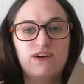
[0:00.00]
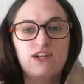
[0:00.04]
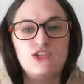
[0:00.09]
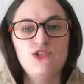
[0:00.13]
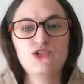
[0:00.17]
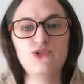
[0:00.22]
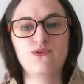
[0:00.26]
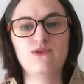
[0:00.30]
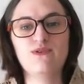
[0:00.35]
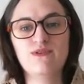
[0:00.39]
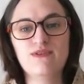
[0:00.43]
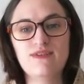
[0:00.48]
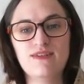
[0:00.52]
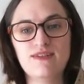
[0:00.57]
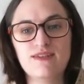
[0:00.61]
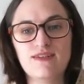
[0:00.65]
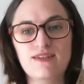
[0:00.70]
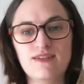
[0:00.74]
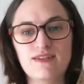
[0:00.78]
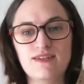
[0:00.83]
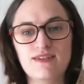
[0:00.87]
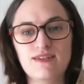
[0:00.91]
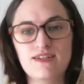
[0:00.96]
shawl,
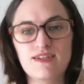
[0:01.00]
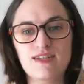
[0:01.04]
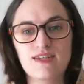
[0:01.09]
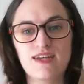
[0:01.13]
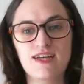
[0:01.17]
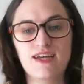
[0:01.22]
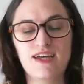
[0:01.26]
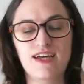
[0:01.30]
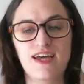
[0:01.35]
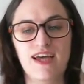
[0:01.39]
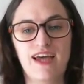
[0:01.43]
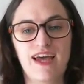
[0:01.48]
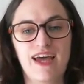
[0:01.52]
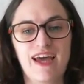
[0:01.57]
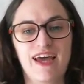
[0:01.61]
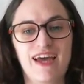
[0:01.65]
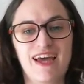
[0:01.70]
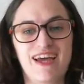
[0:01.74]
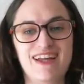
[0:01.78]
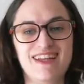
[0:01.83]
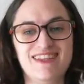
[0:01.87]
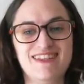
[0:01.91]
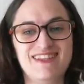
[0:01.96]

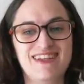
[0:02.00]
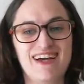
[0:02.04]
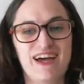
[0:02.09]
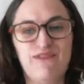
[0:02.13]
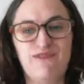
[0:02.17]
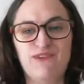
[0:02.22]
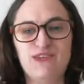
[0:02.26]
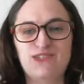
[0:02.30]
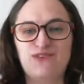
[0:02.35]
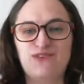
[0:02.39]
and I think the